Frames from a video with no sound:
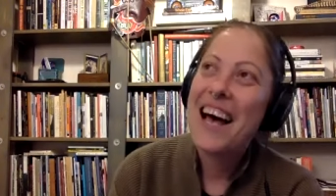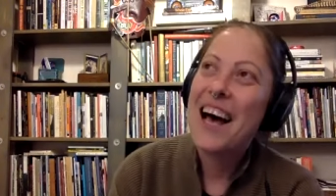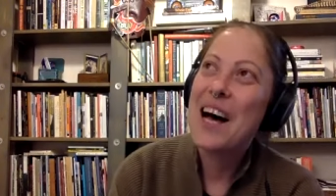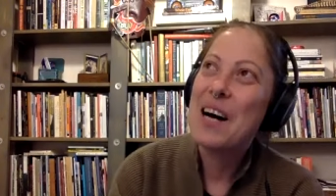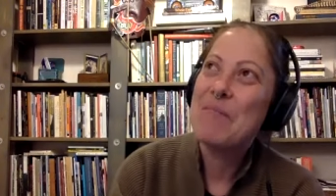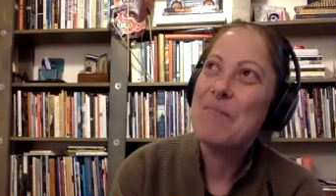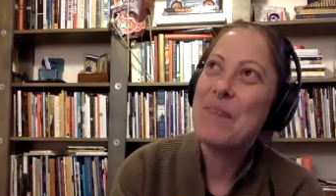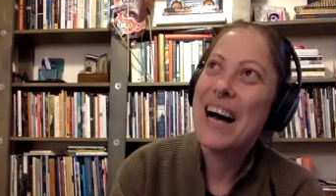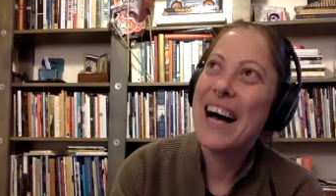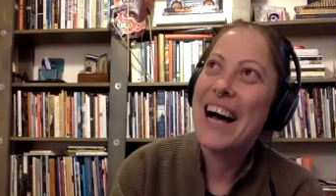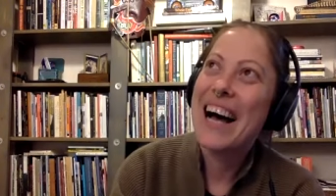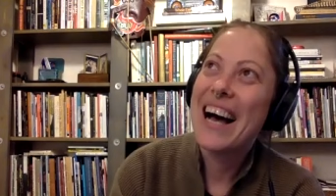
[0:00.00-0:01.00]
um,
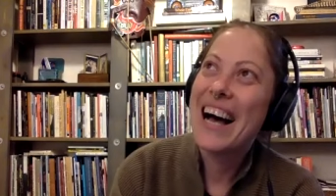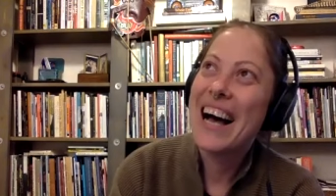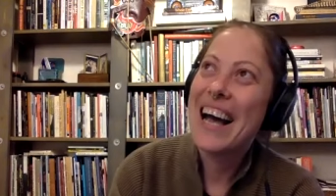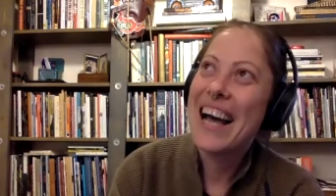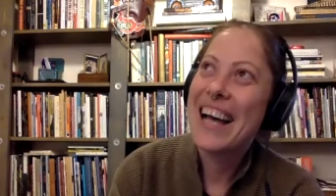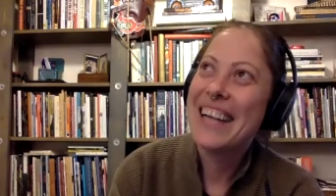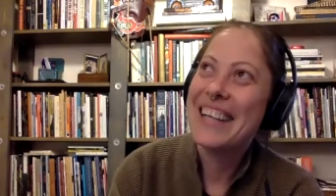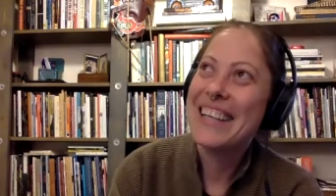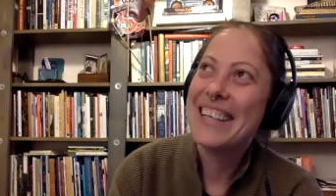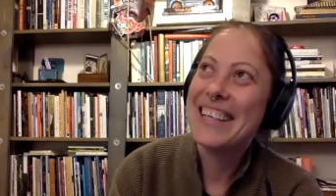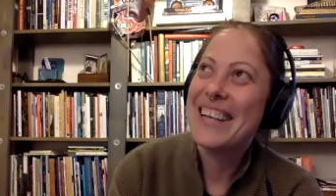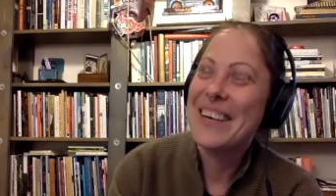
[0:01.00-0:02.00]
and
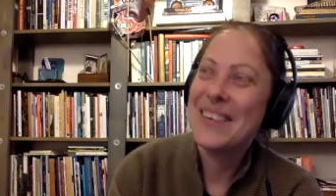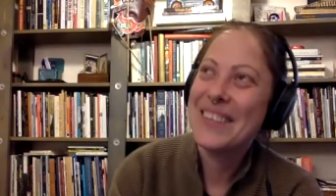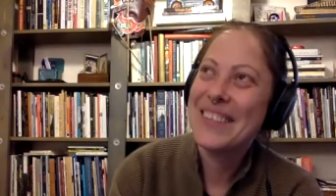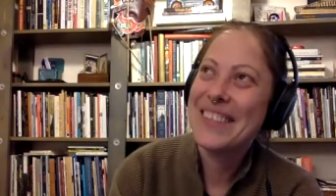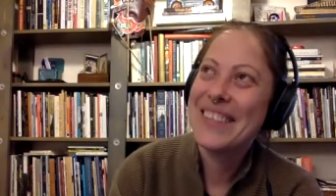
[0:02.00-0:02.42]
you know